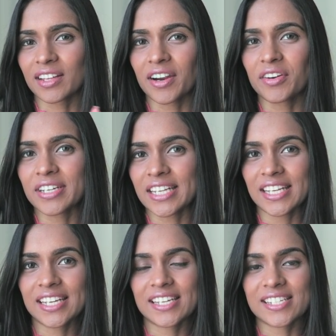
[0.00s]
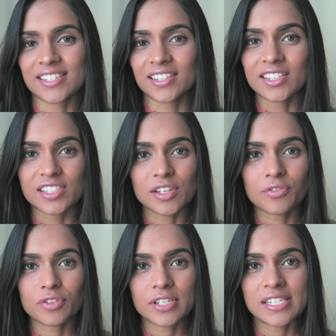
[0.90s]
clarity is a little
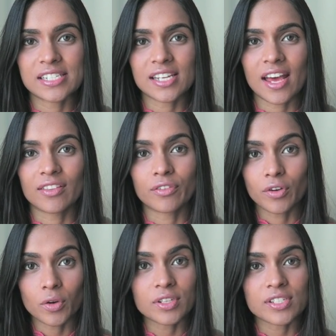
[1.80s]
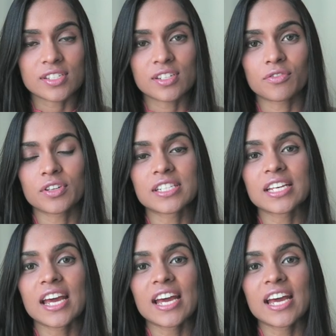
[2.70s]
different and the focus is different.